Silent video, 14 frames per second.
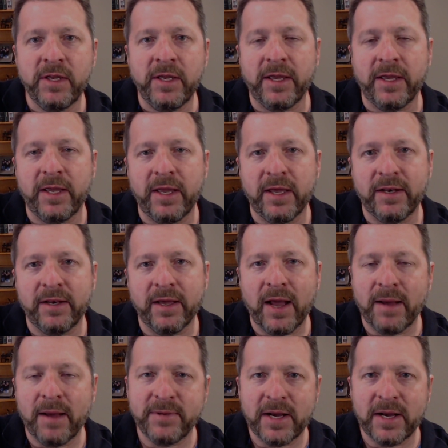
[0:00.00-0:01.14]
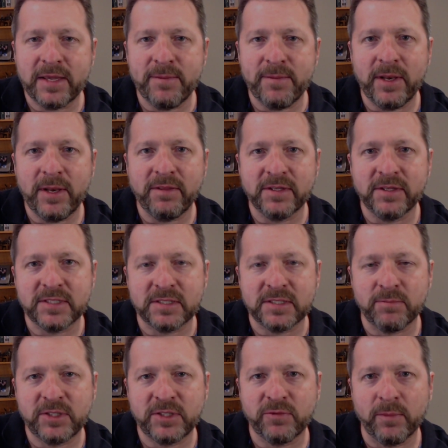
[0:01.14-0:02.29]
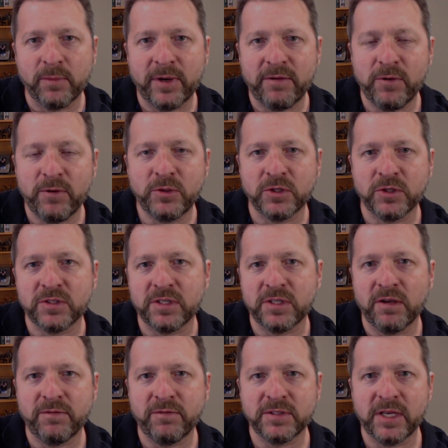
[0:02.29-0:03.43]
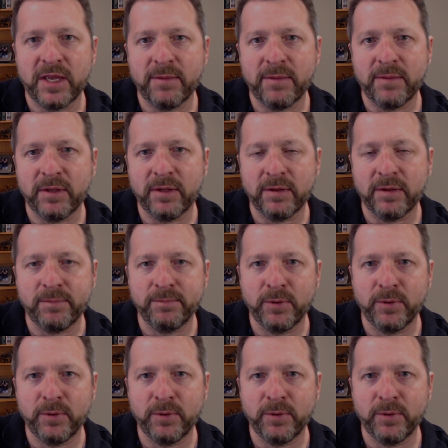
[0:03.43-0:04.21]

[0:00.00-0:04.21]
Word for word: and uh, I'm documenting this as much for my future self as I am to